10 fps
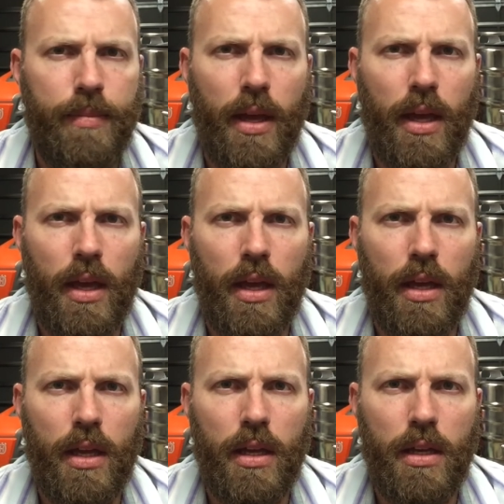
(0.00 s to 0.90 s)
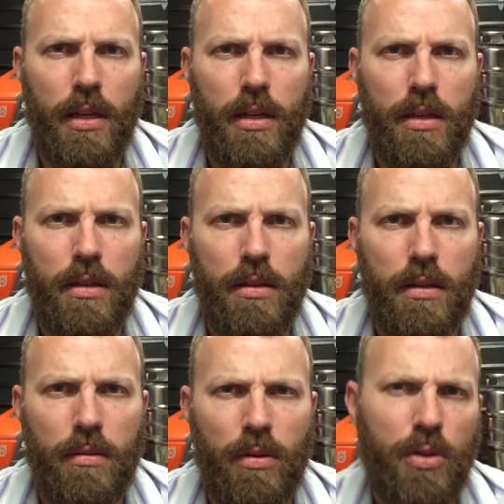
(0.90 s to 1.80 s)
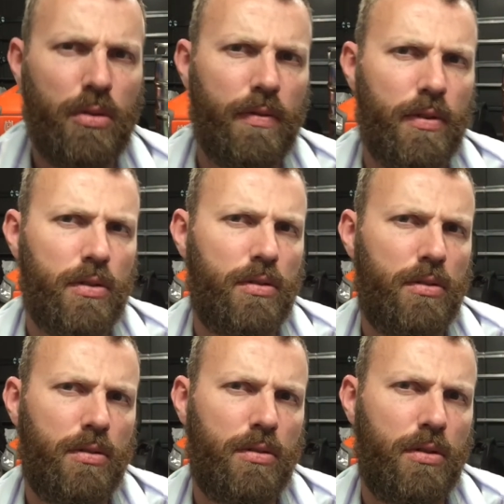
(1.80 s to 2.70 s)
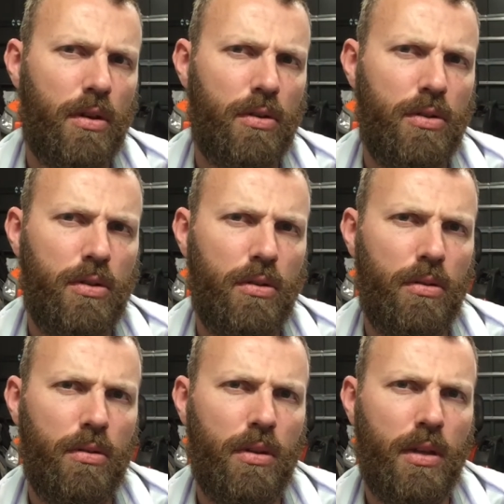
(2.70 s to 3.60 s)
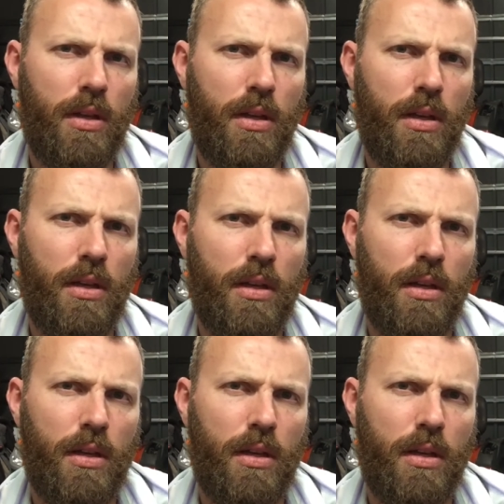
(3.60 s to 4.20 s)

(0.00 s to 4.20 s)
And I'm not sure if I showed you the